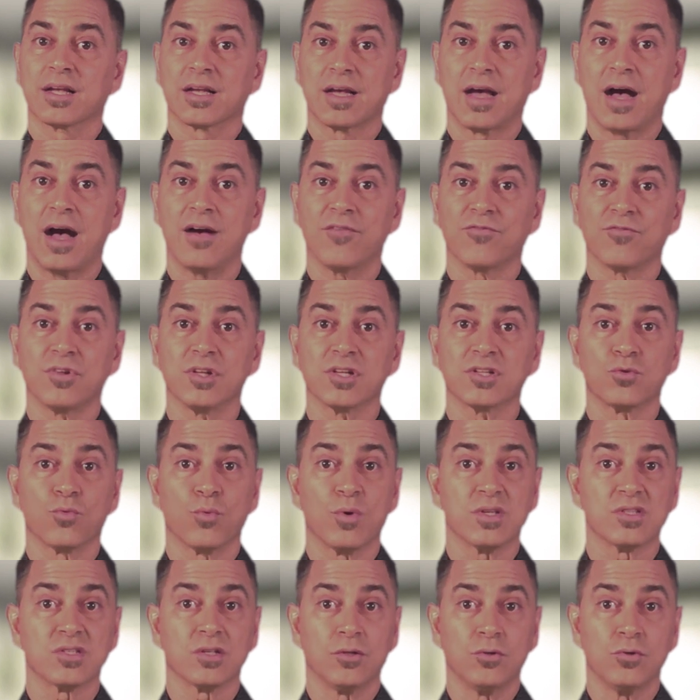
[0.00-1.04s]
Conflict
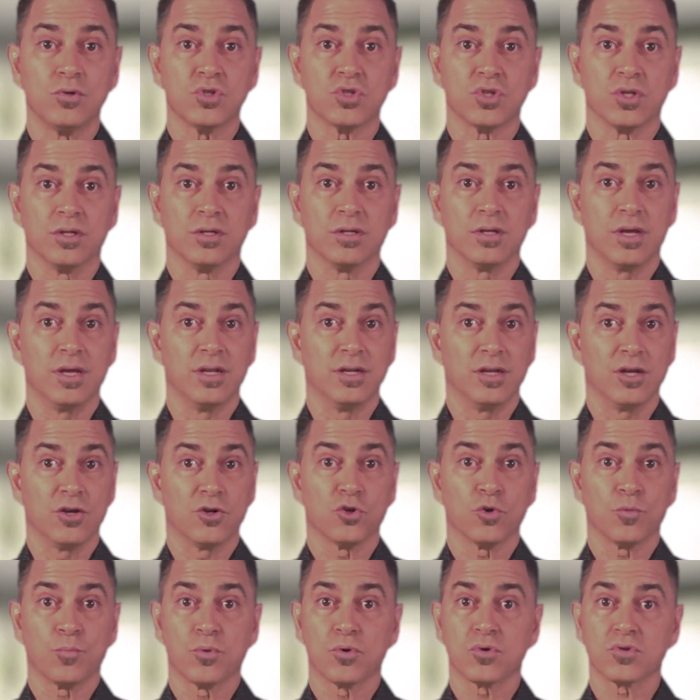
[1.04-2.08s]
resolution in
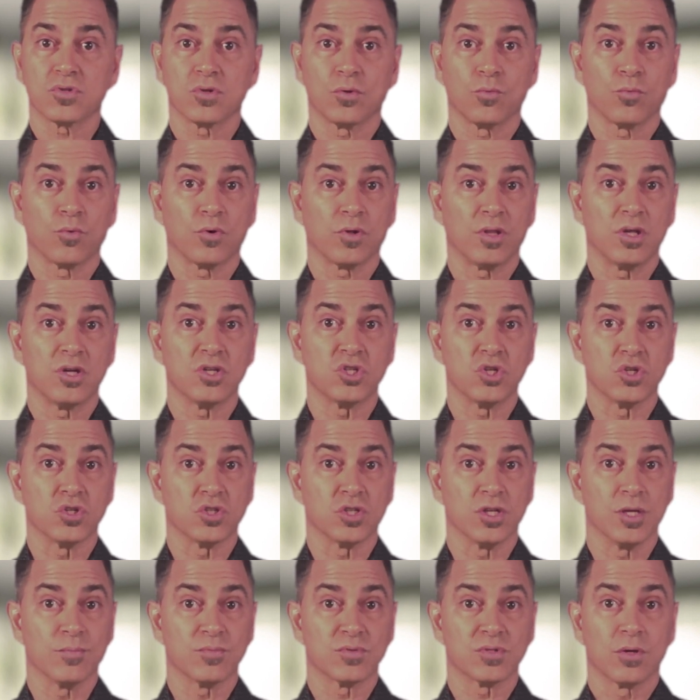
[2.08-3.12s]
interpersonal
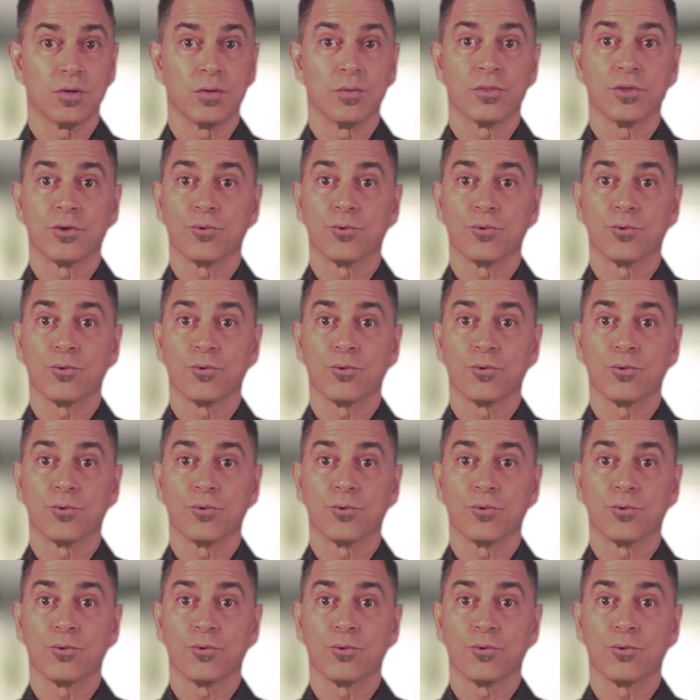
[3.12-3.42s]
relationships